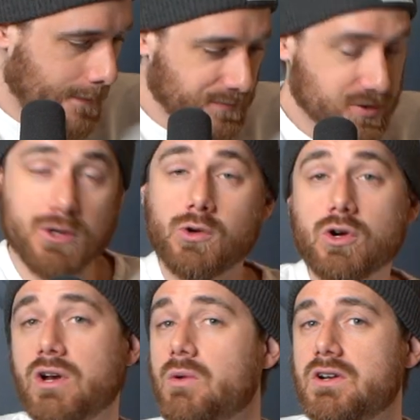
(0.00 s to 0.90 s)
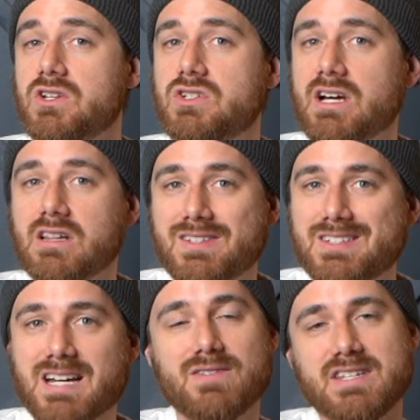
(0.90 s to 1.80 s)
So don't go anywhere just yet. Let's
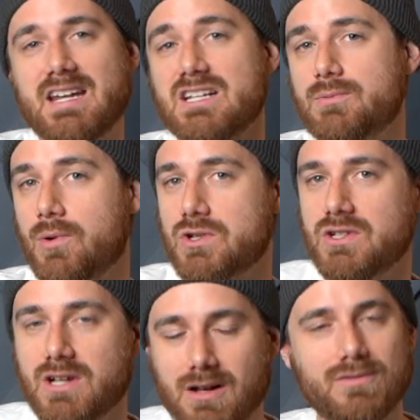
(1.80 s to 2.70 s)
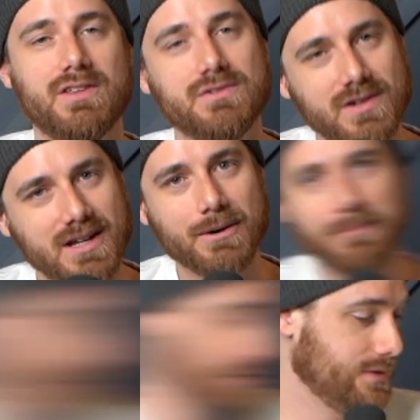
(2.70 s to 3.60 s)
dive into the next portion of this video.
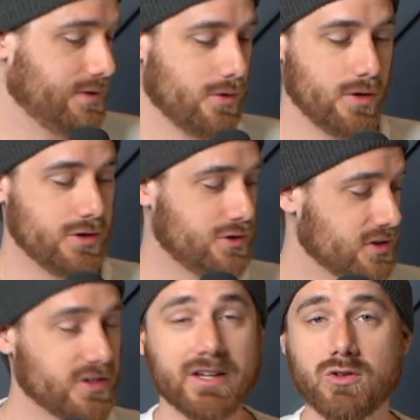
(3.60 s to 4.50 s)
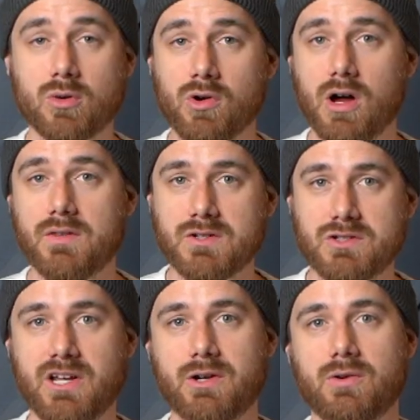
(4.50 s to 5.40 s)
So just like normal on this
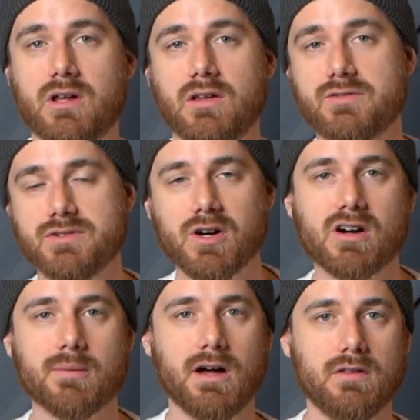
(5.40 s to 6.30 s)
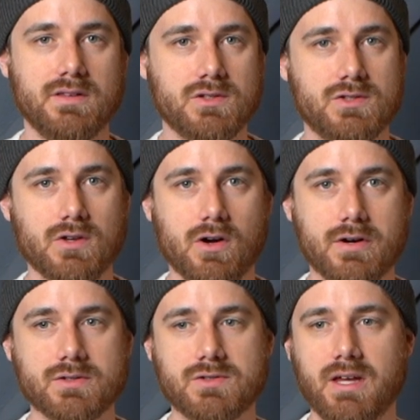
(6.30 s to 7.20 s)
channel, I love to talk about these
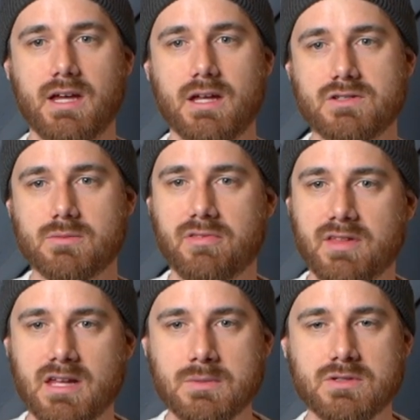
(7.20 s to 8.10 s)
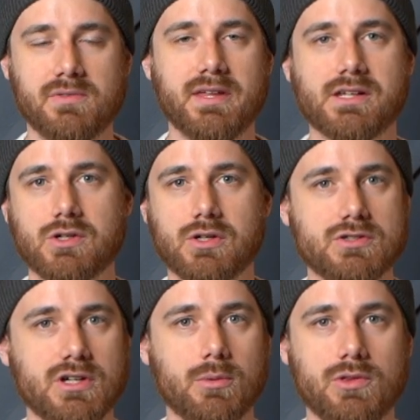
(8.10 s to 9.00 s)
songs and some themes, some things you can
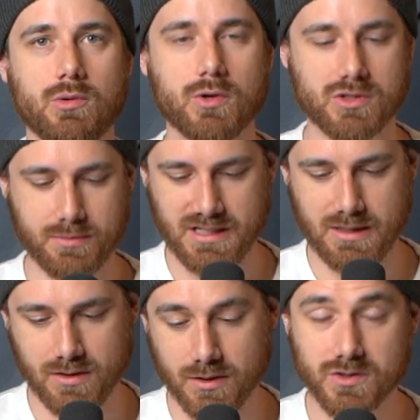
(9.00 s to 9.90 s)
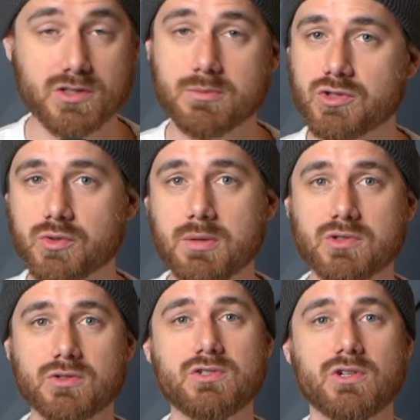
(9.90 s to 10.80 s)
share with your worship team, and also some
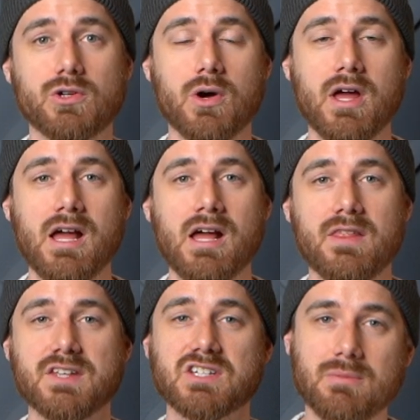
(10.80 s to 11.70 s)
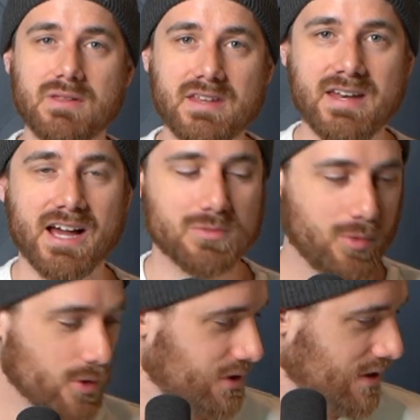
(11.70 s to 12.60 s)
scripture. So that's going to be the next
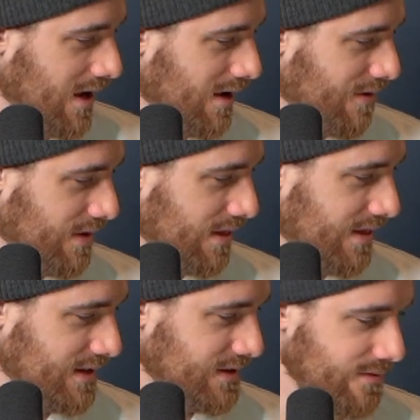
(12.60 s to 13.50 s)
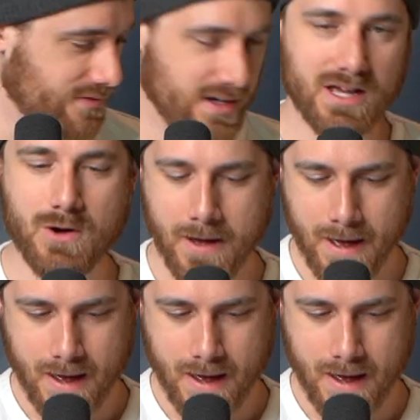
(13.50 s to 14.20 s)
portion of this video.